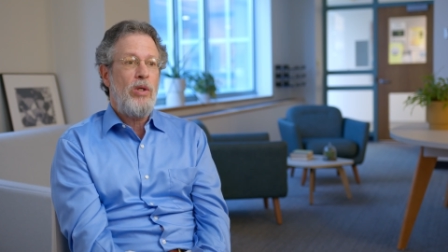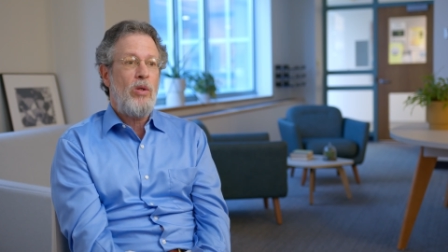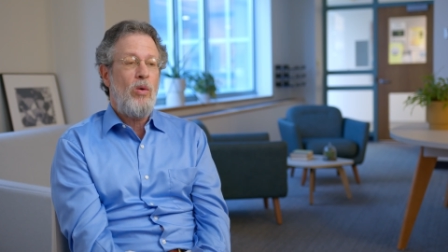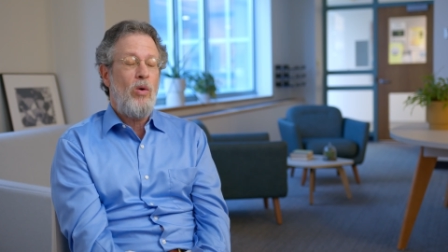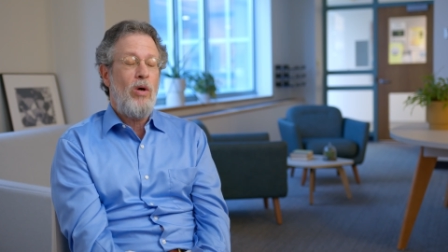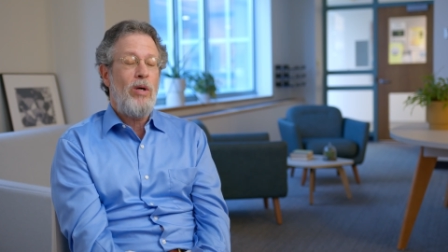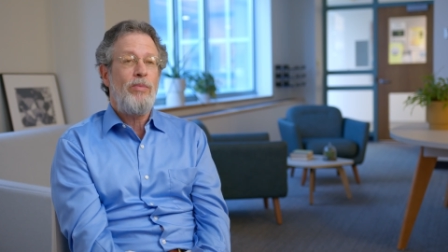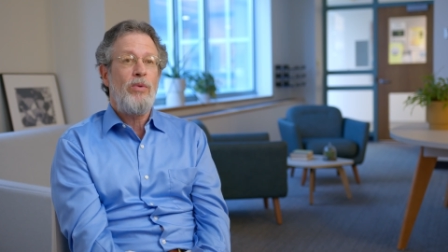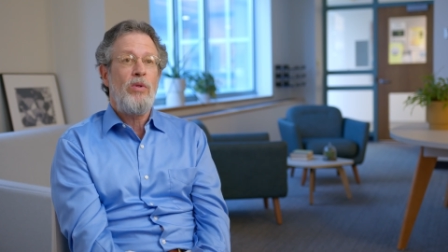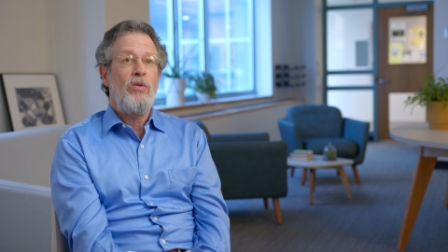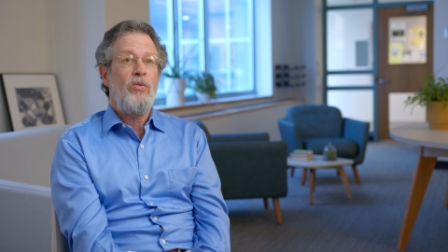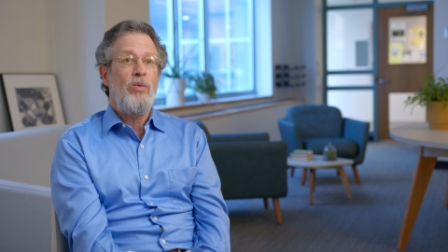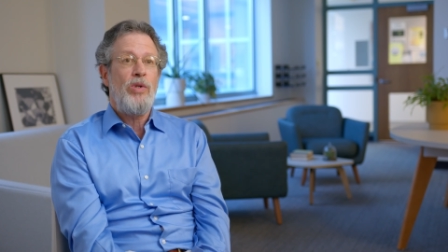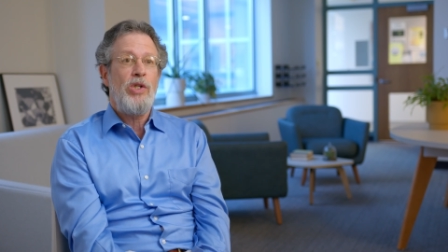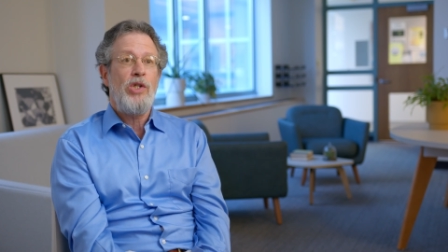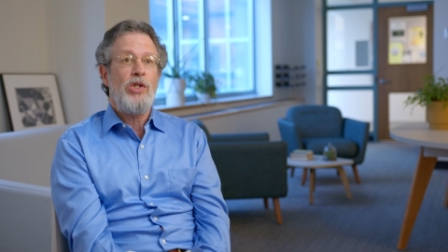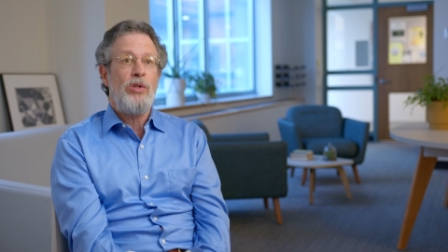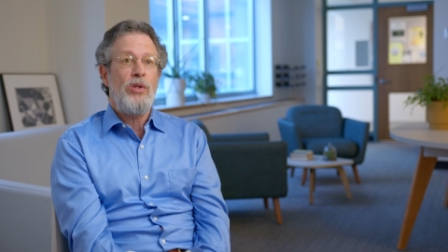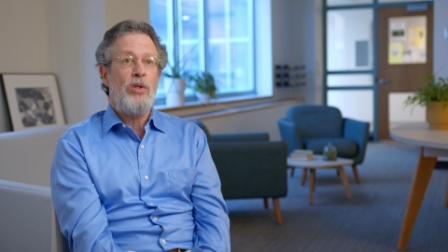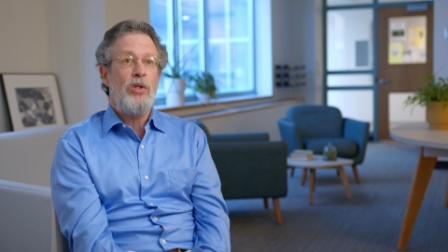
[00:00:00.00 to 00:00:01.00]
cooperative
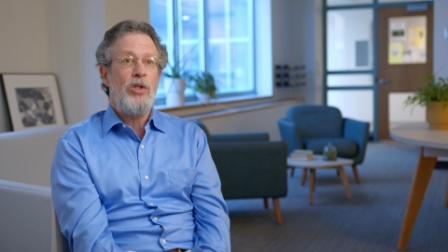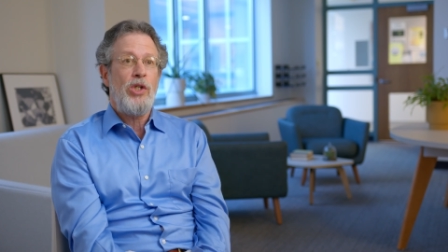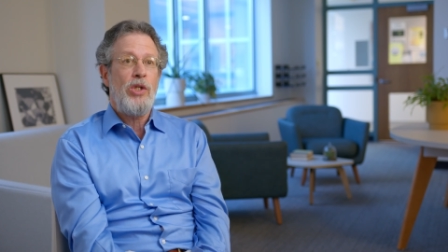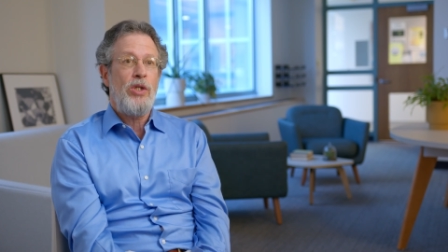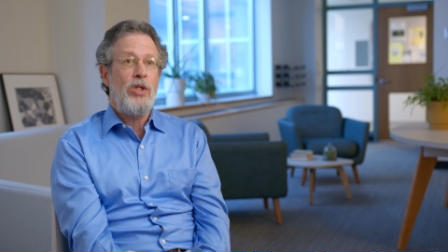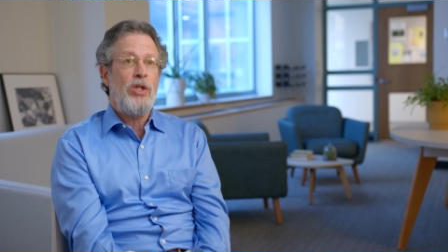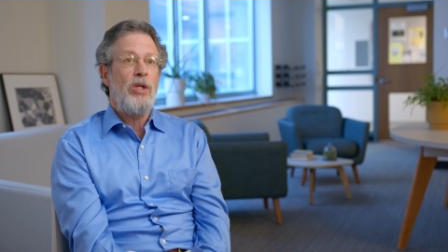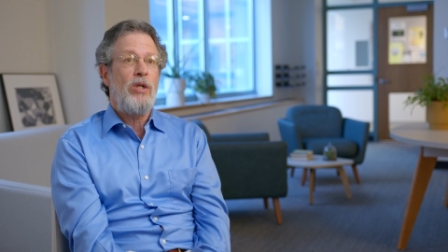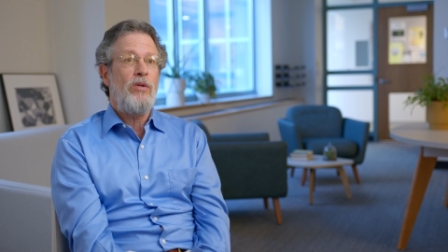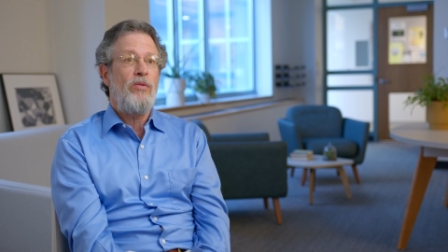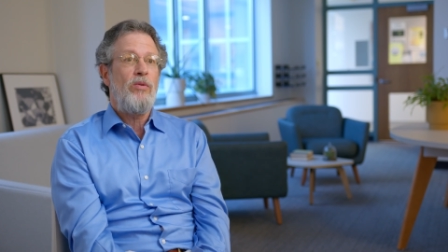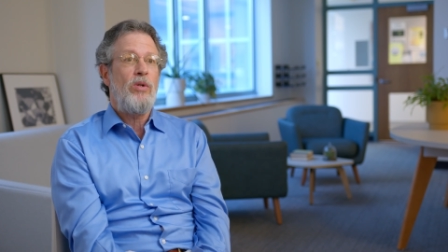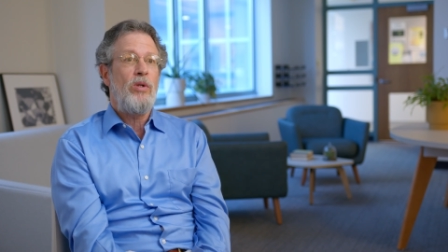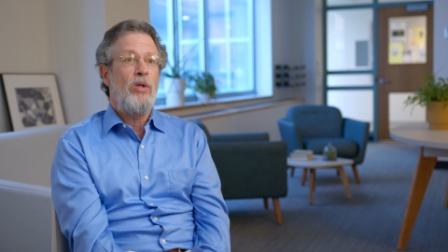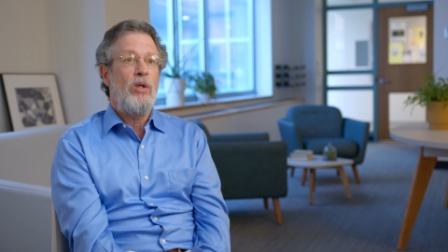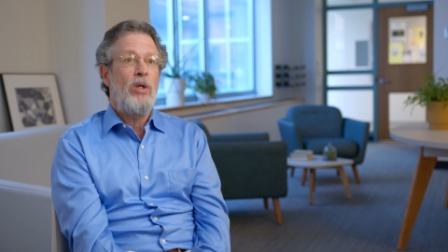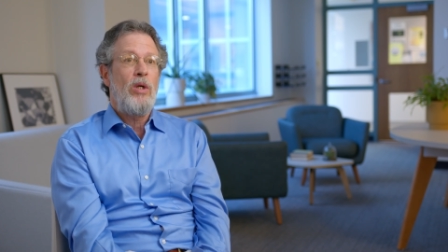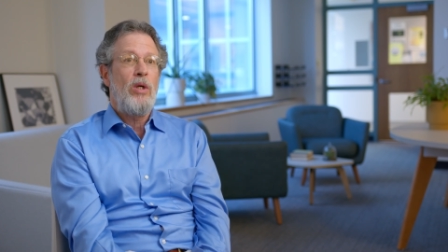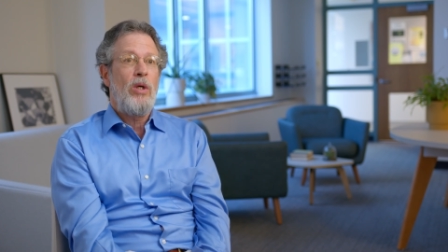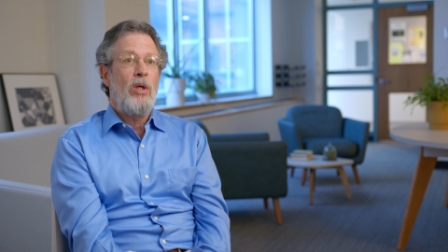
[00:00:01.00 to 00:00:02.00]
research endeavor
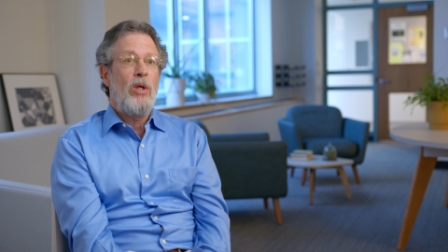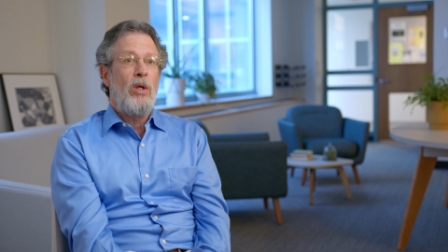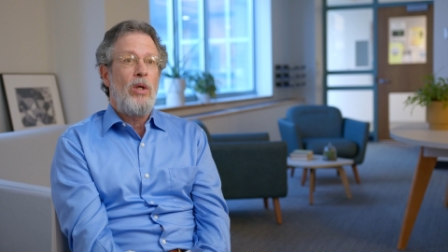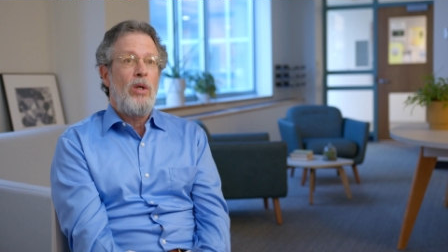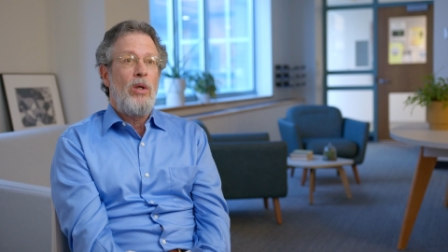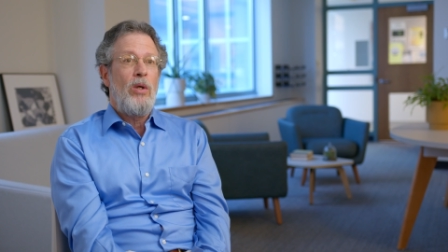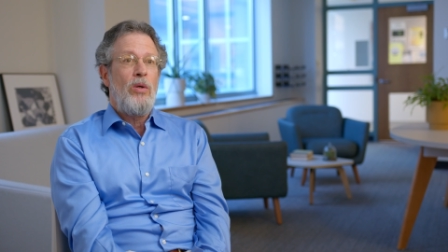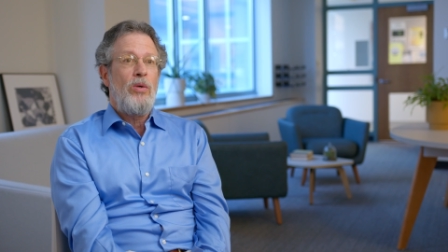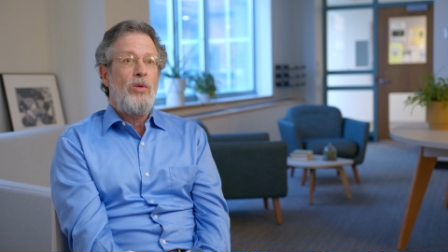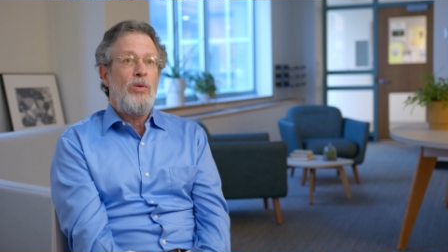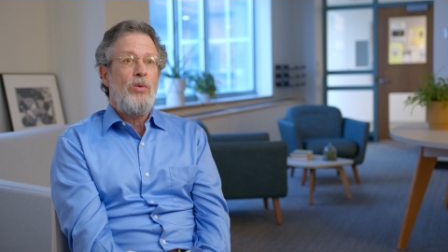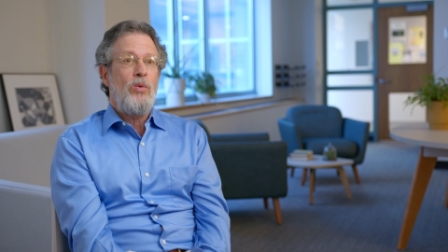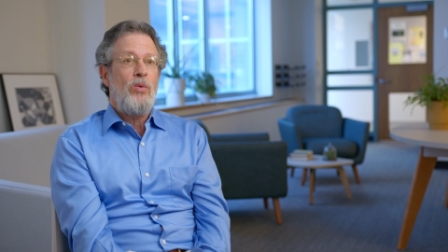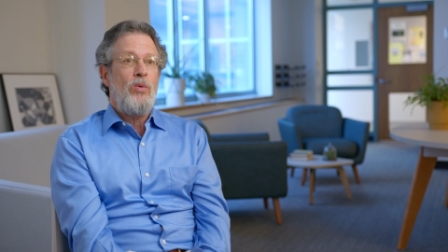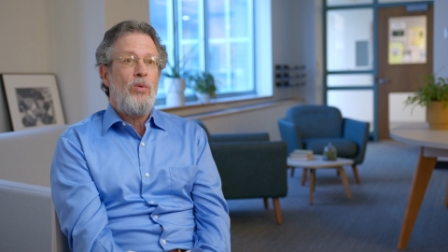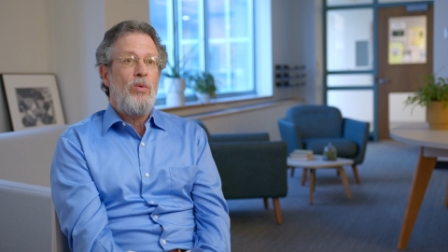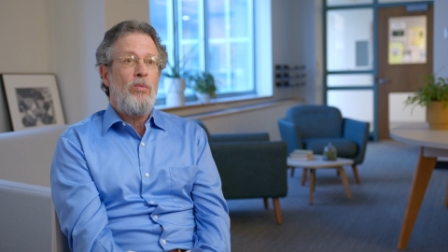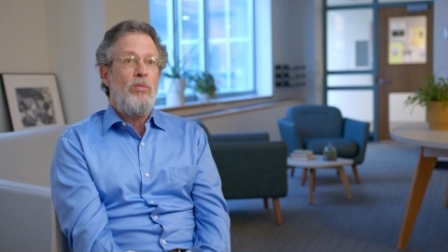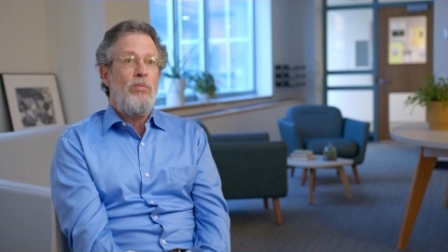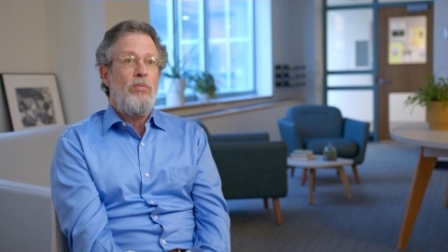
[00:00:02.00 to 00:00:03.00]

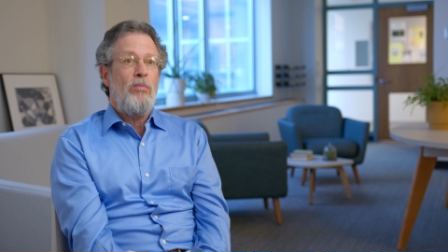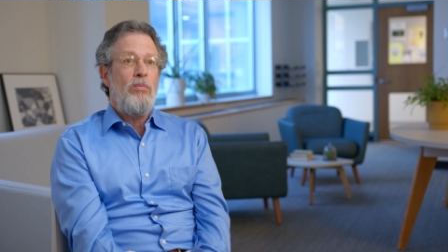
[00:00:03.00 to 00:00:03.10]
to